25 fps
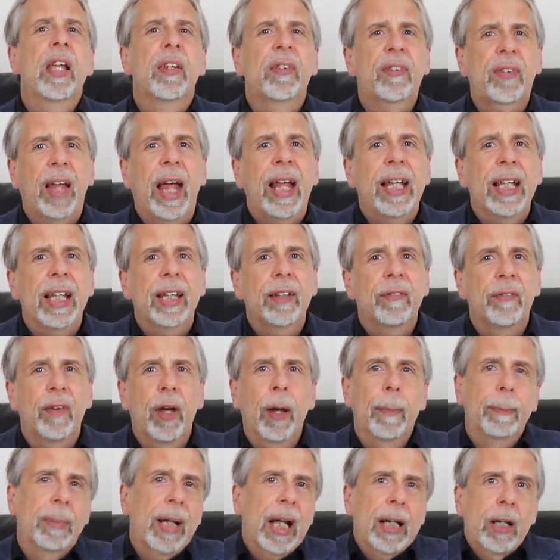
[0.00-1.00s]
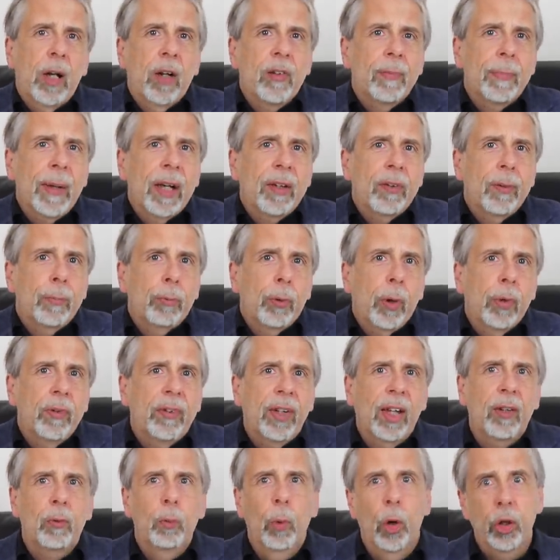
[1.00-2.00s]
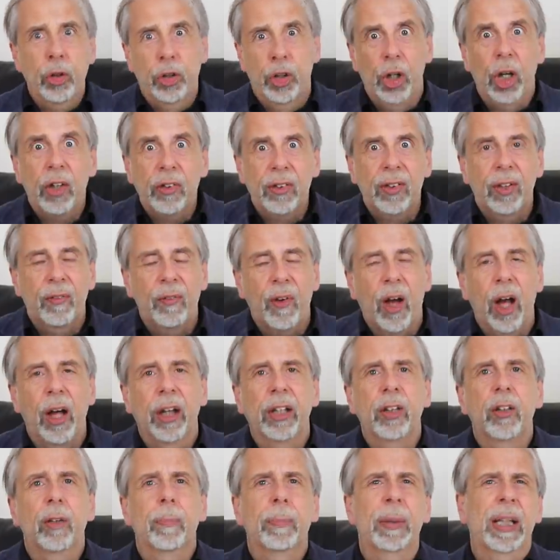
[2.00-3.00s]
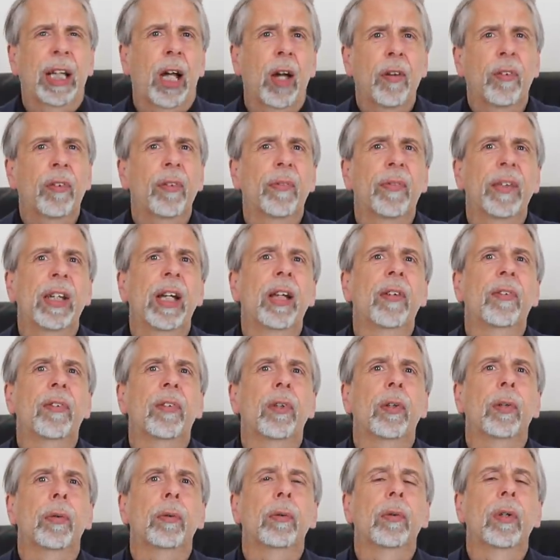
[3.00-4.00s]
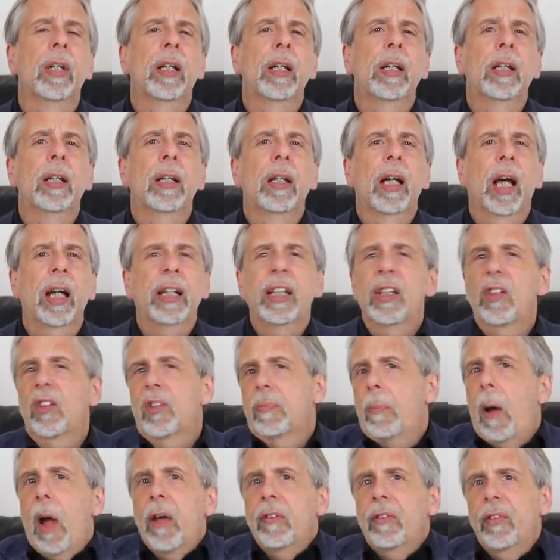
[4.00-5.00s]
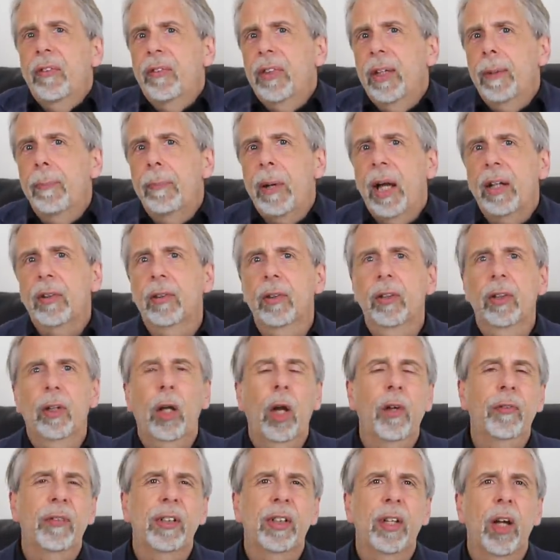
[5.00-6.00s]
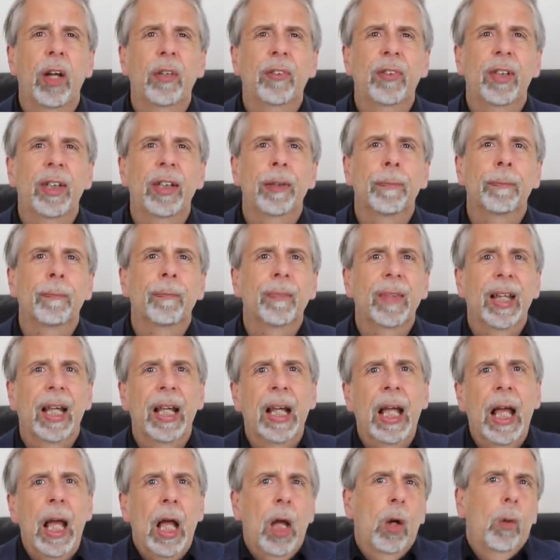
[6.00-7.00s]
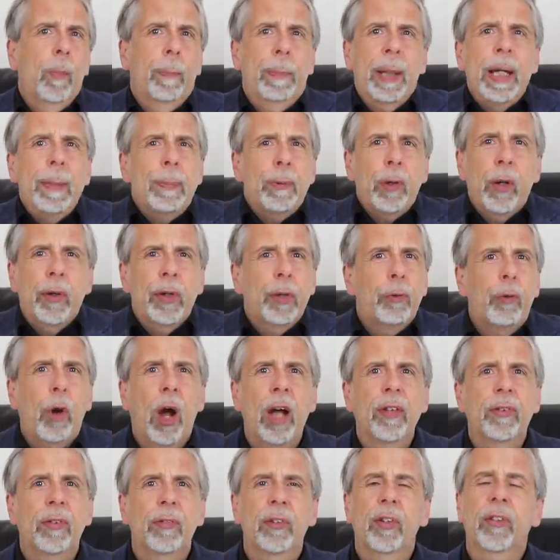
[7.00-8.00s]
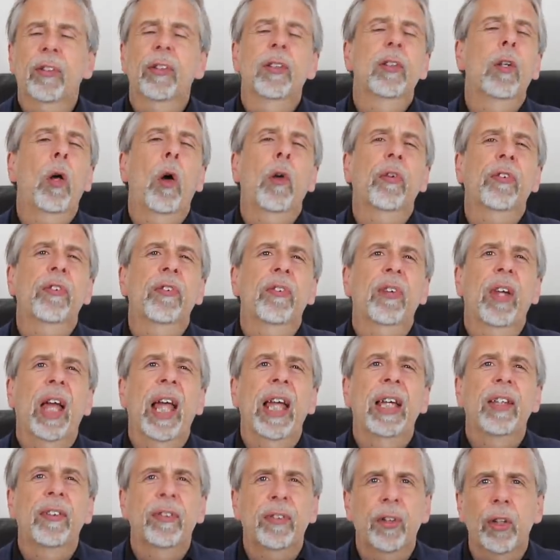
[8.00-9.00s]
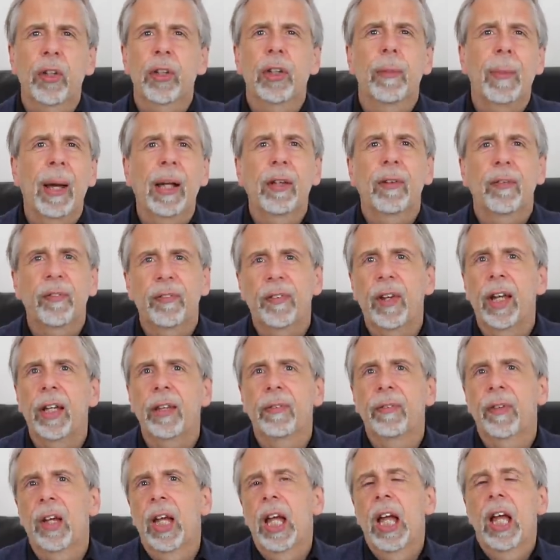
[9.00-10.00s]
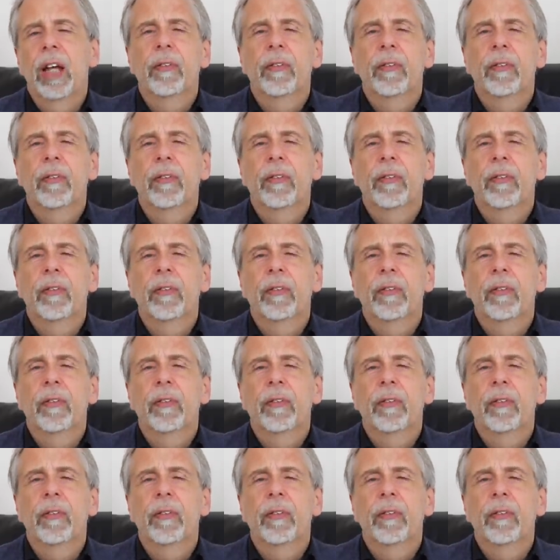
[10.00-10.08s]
saying that Black Lives Matter protests were justified because of the issue and in spite of the impact on COVID 19, People on the right have just lost a certain amount of faith